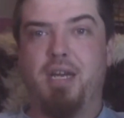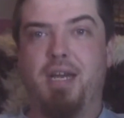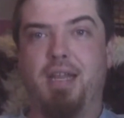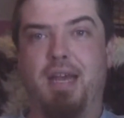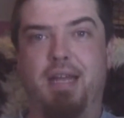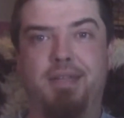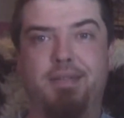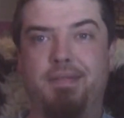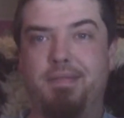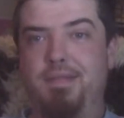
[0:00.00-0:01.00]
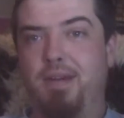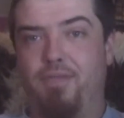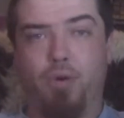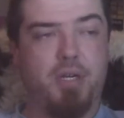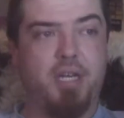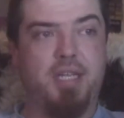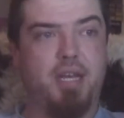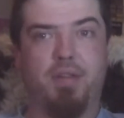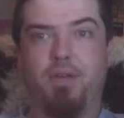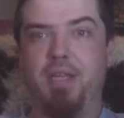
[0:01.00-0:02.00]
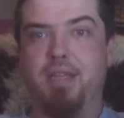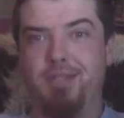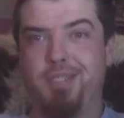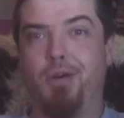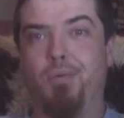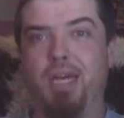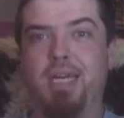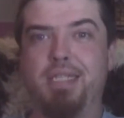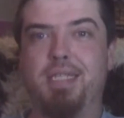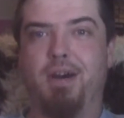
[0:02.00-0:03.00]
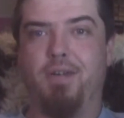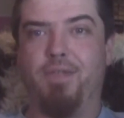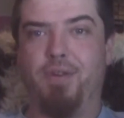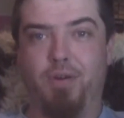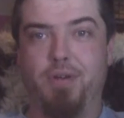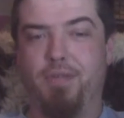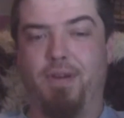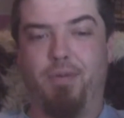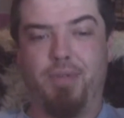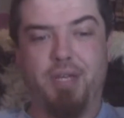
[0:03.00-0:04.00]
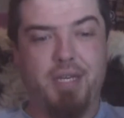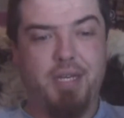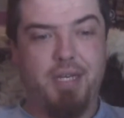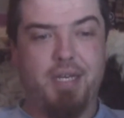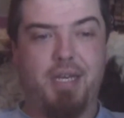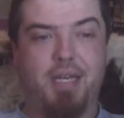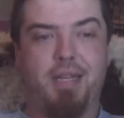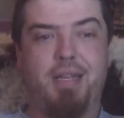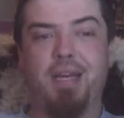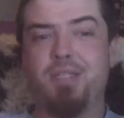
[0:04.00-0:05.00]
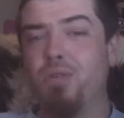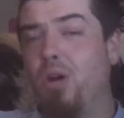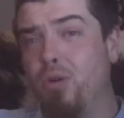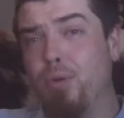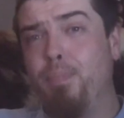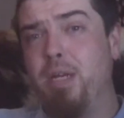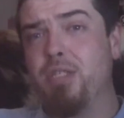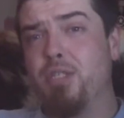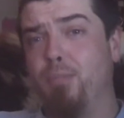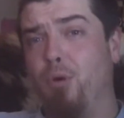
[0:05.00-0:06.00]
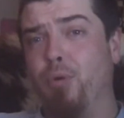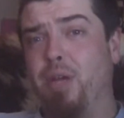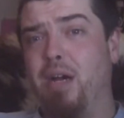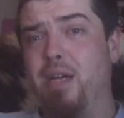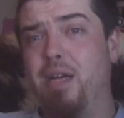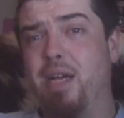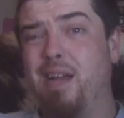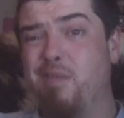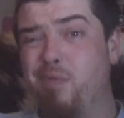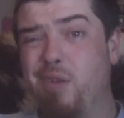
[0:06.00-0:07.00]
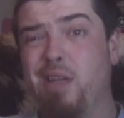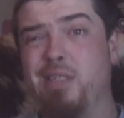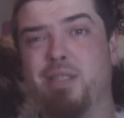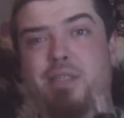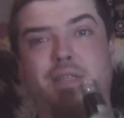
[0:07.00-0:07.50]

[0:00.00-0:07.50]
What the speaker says: and then a fortnight down the line, they're still waiting to have their order filled. It's not a good business model, that. It really isn't.